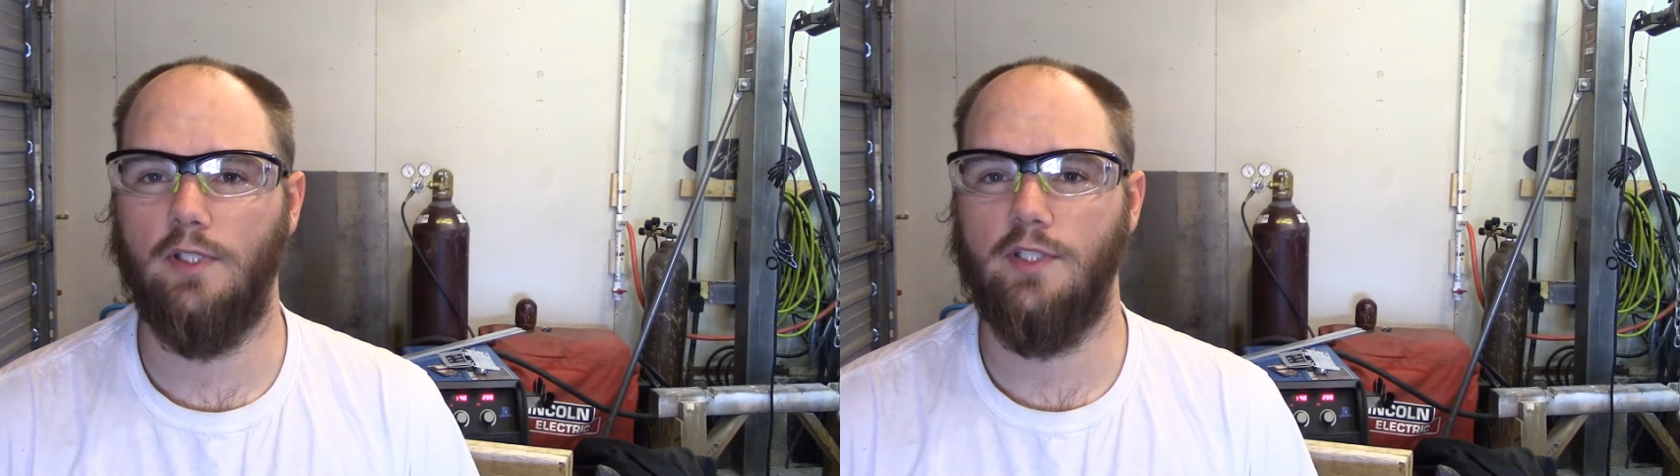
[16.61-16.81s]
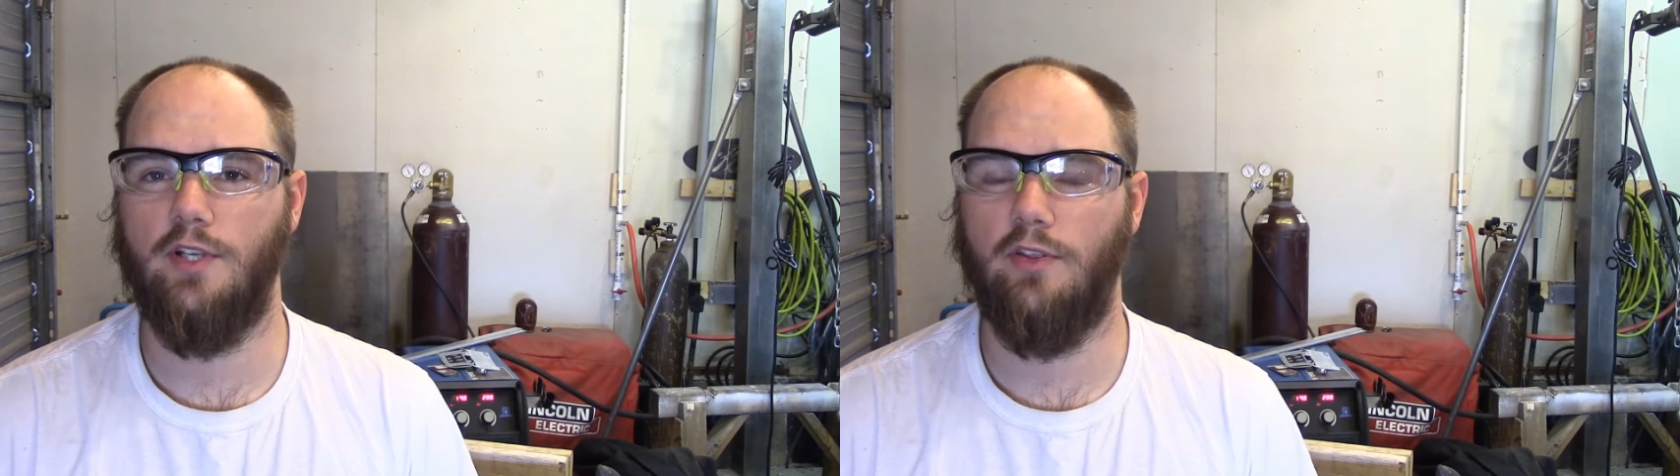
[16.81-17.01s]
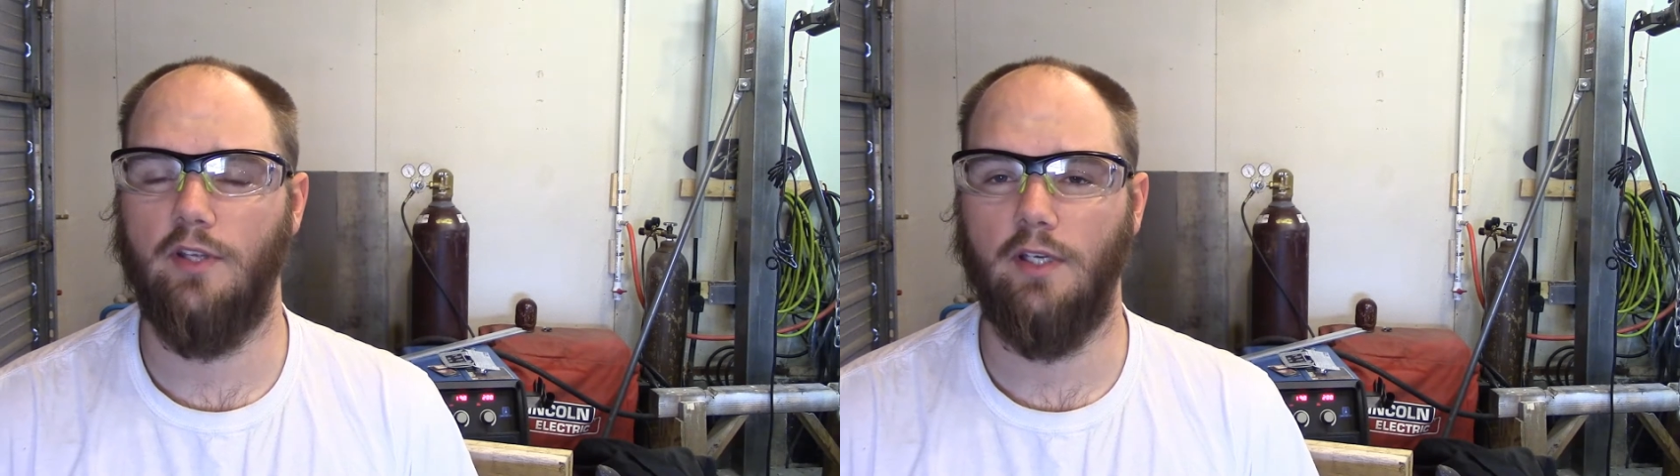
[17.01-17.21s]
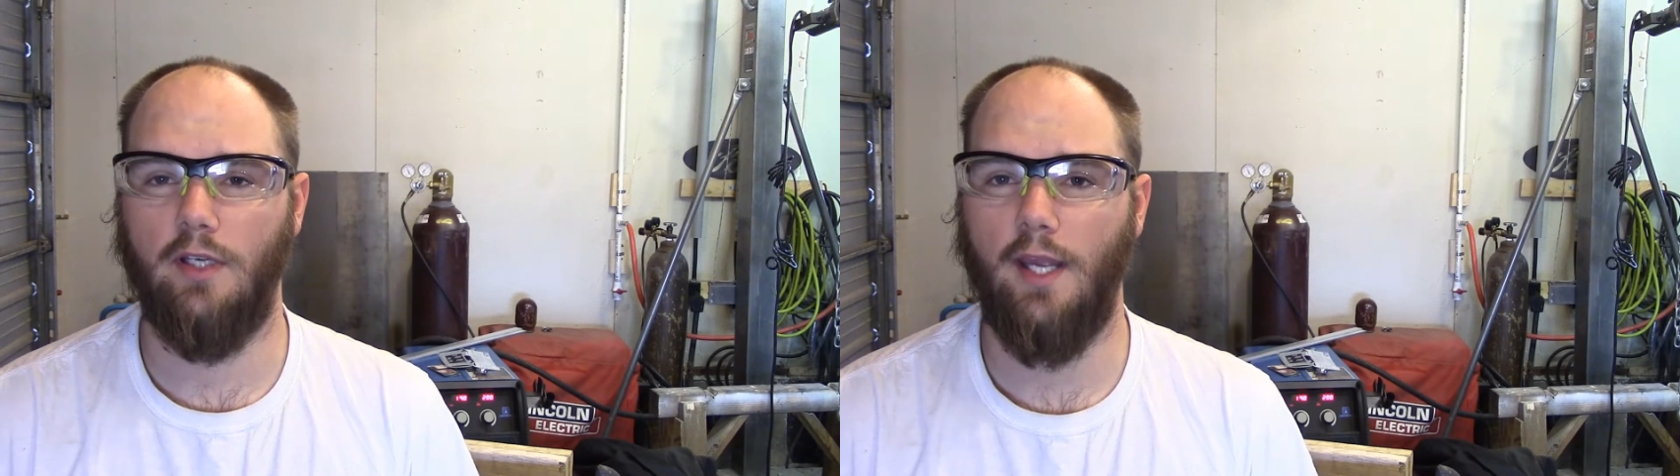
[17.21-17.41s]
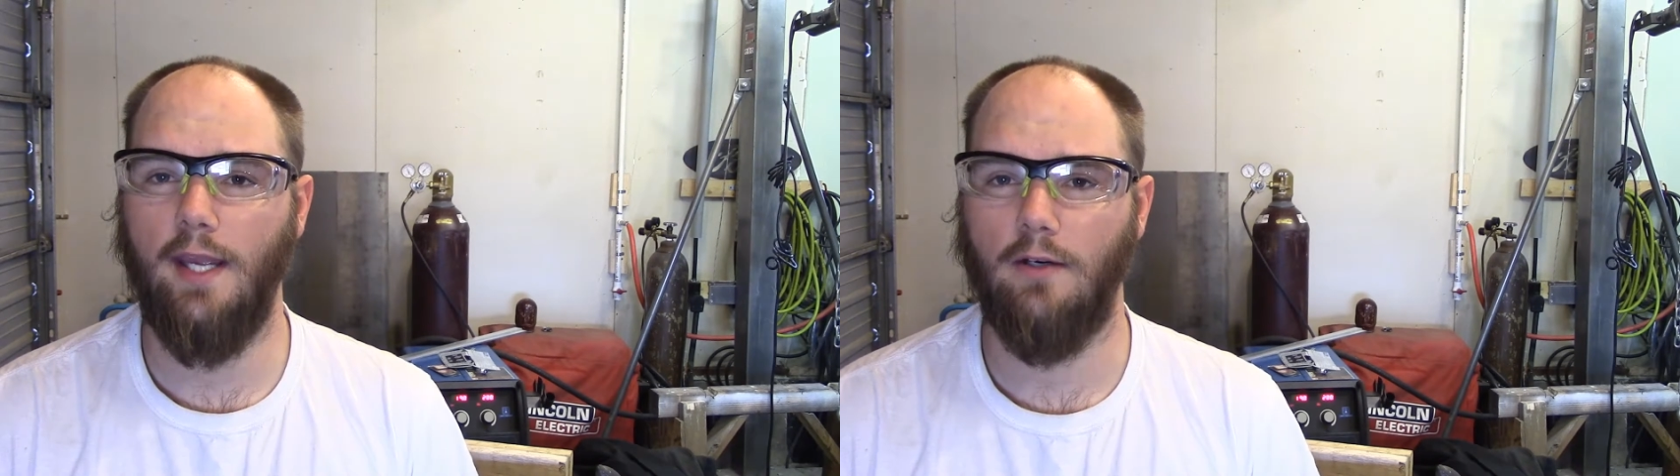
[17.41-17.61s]
inch
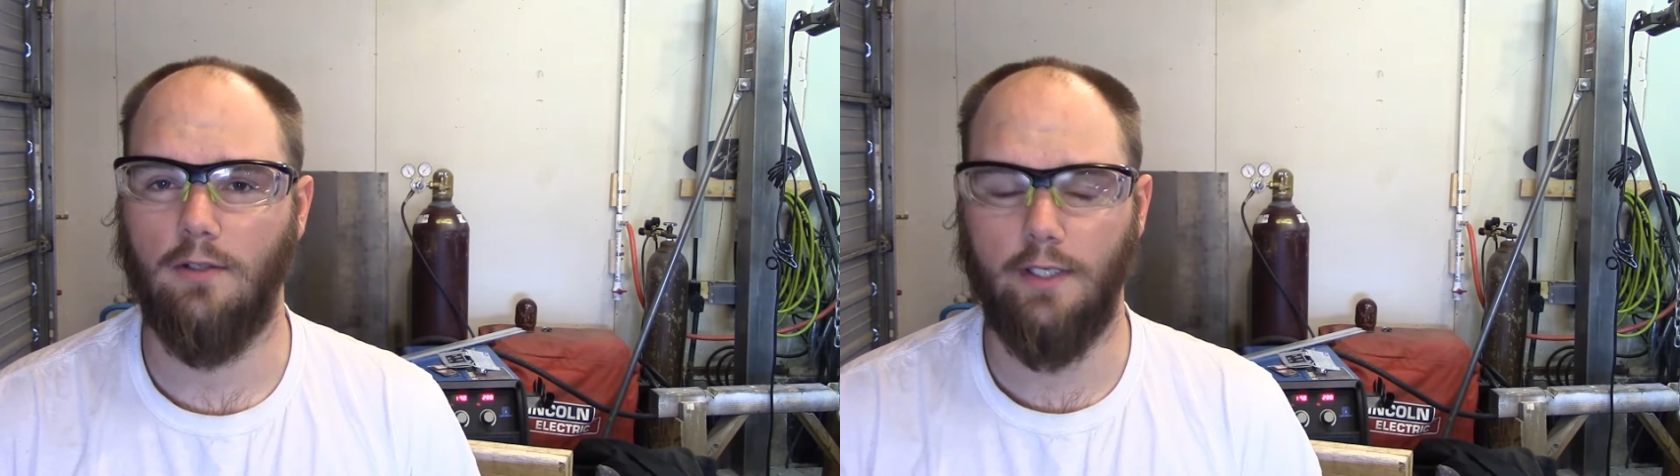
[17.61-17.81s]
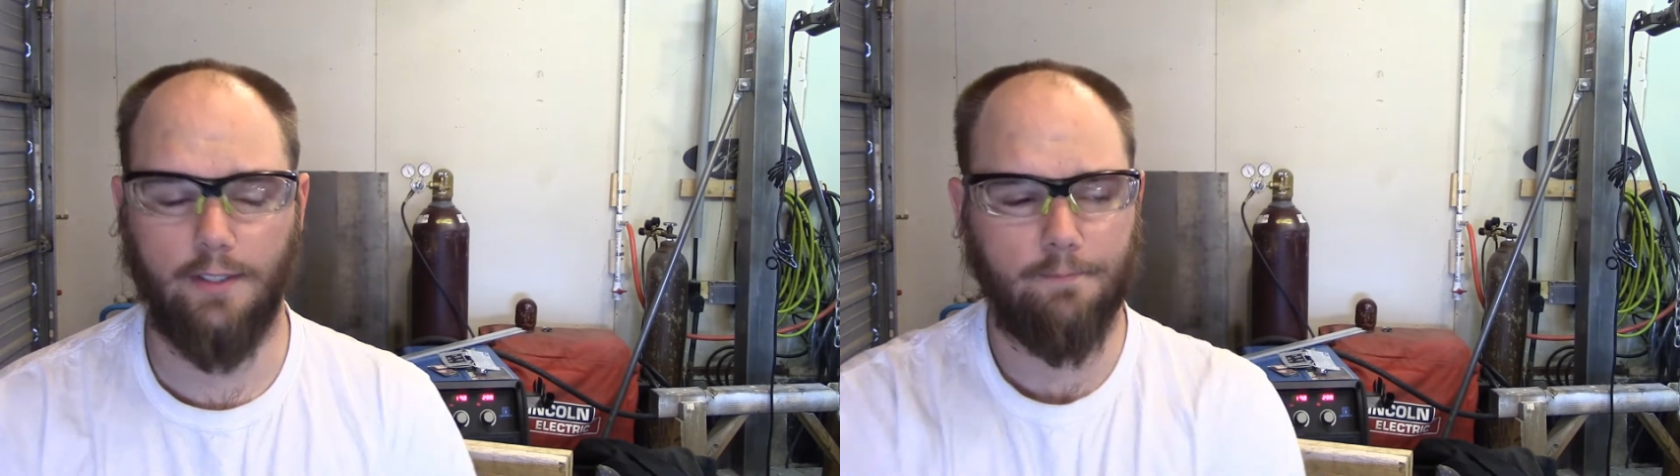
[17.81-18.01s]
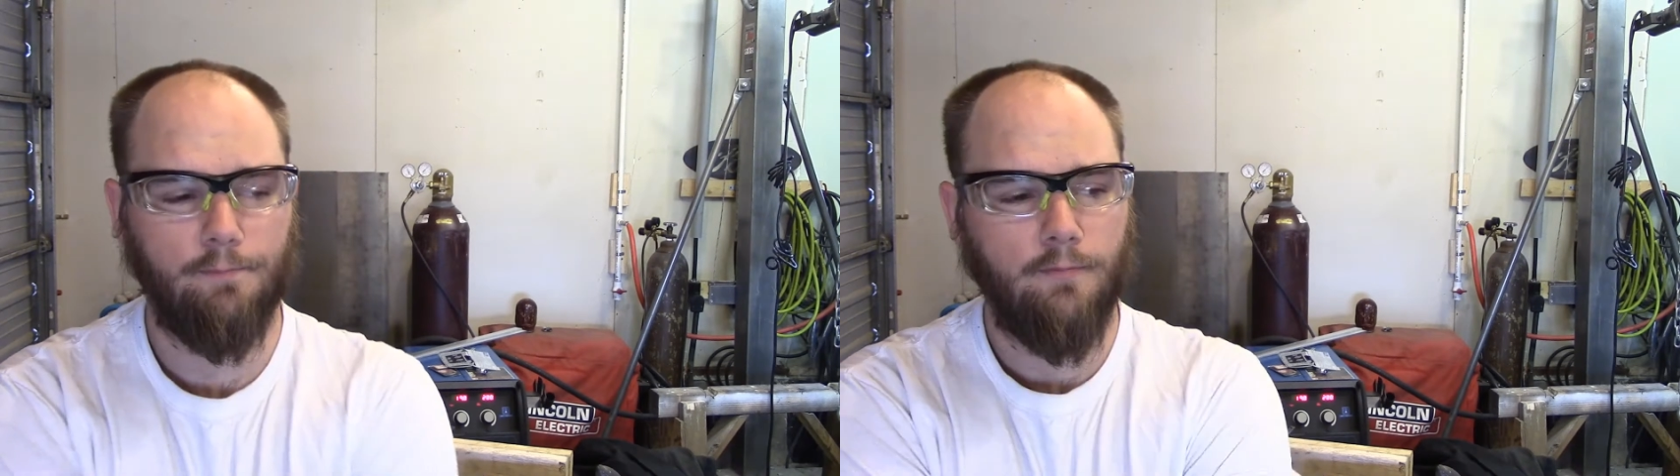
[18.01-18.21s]
thick angle iron.